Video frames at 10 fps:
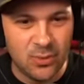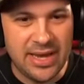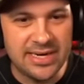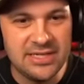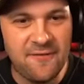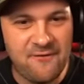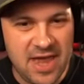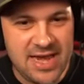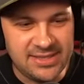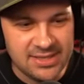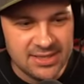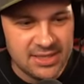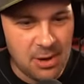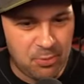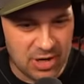We can defeat
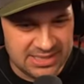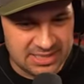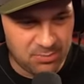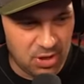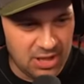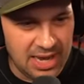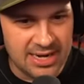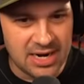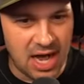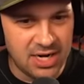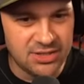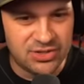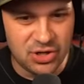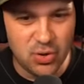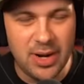the principal and
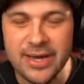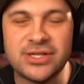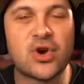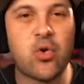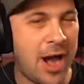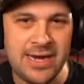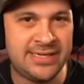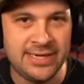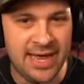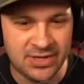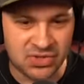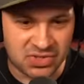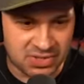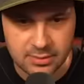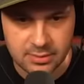undo his
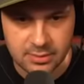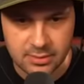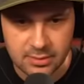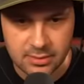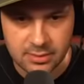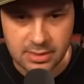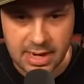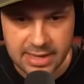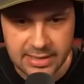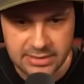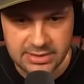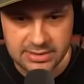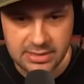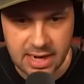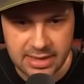craziness. I
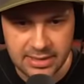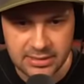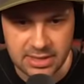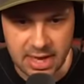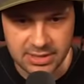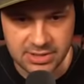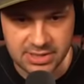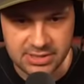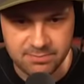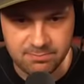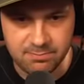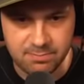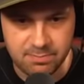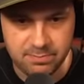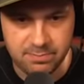can dodge these
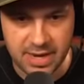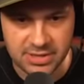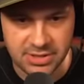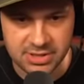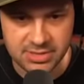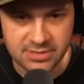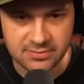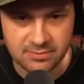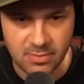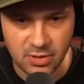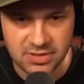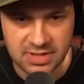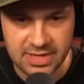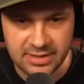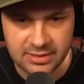benches
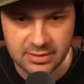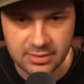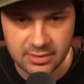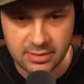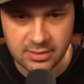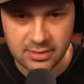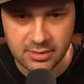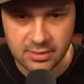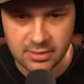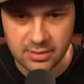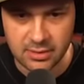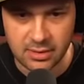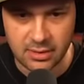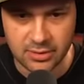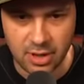mostly.
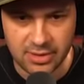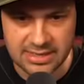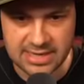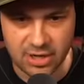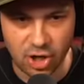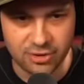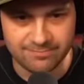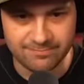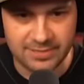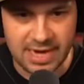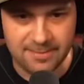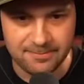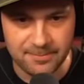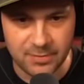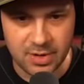Oh no, that's gonna hurt. Yep.
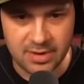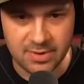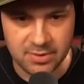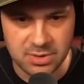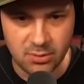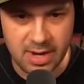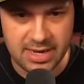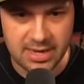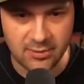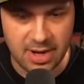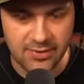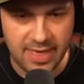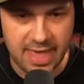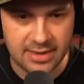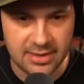Okay, there was no way getting around
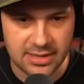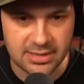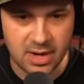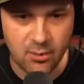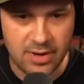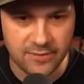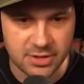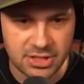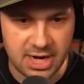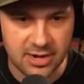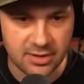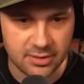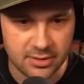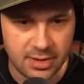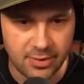that. I just gotta wait for a chair.
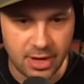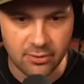There we go.